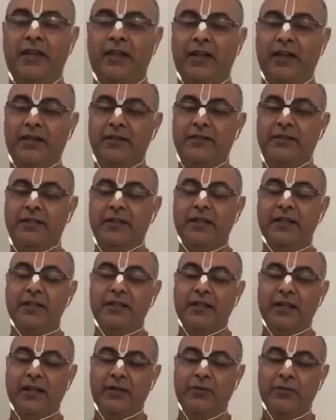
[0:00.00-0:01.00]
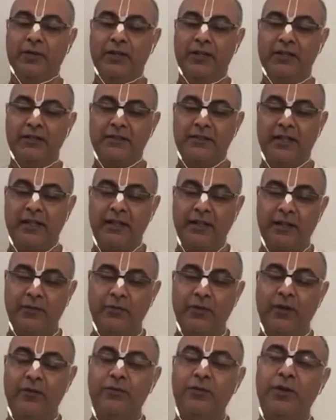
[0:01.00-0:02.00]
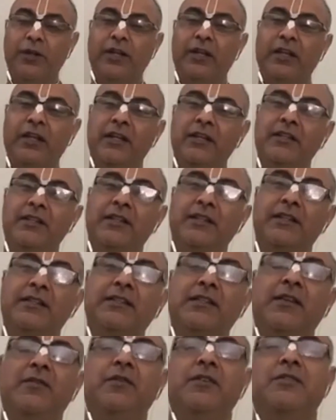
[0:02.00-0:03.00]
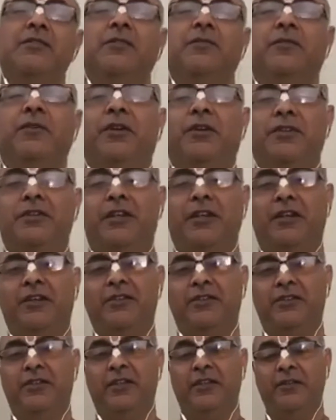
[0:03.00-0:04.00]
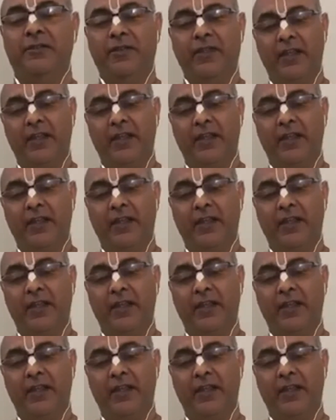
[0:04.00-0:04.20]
And seeing that, we understand that we have to engage in the service of Lord Shri Krishna.